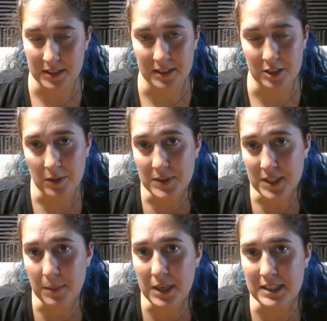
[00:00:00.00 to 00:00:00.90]
this. And so if
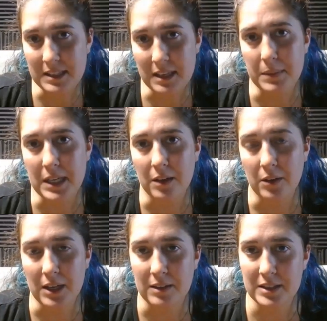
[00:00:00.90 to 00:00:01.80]
somebody sent me,
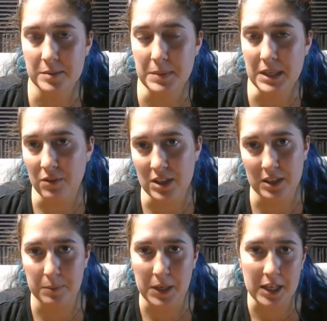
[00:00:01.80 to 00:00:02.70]
okay, this is my
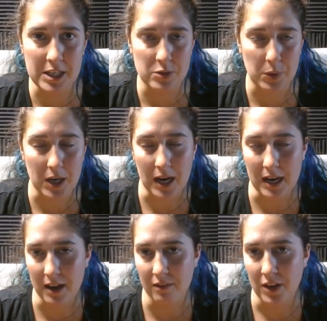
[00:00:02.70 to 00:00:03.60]
everything page where I
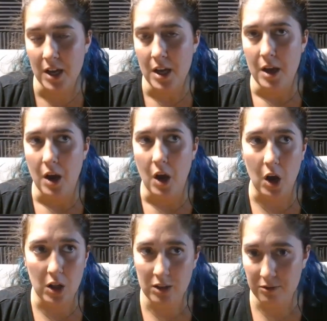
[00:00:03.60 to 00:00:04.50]
have
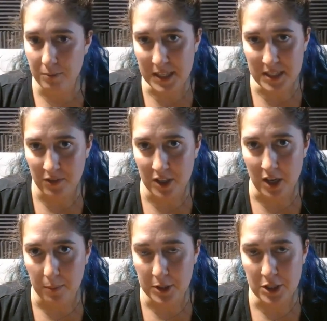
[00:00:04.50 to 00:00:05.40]
all of my
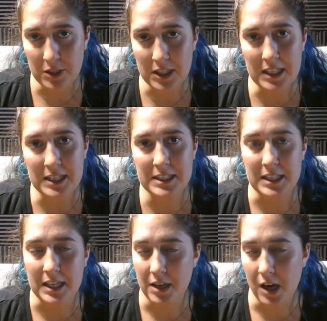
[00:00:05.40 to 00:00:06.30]
different
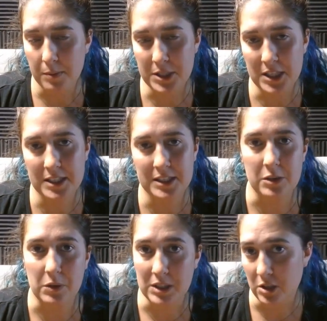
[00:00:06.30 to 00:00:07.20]
opportunities and
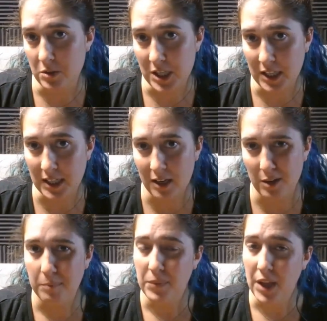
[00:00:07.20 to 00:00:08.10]
options, you can go check it
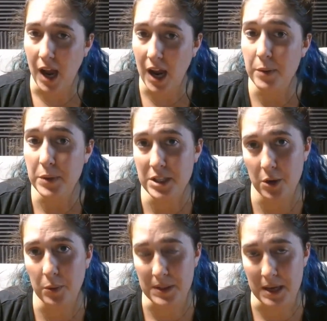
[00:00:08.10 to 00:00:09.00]
out, I would
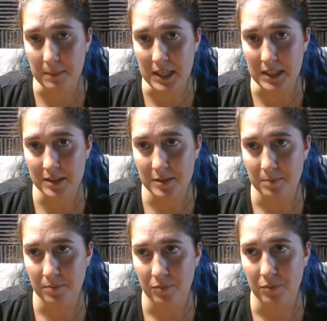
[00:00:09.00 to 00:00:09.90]
know what that means.